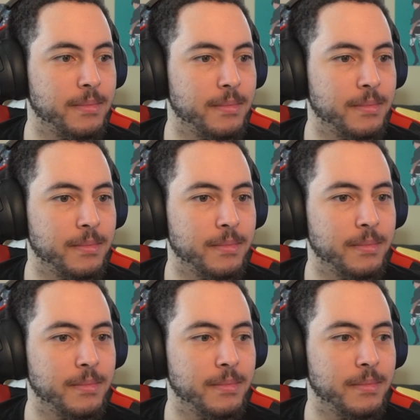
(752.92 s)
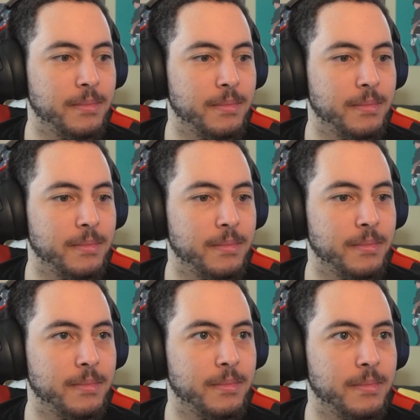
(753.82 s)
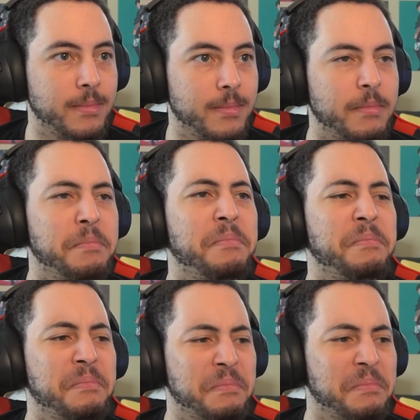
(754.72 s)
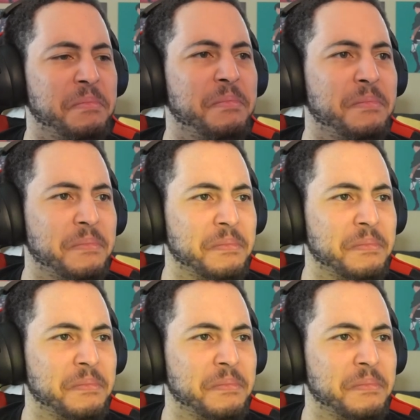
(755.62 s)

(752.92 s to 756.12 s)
Nothing is said.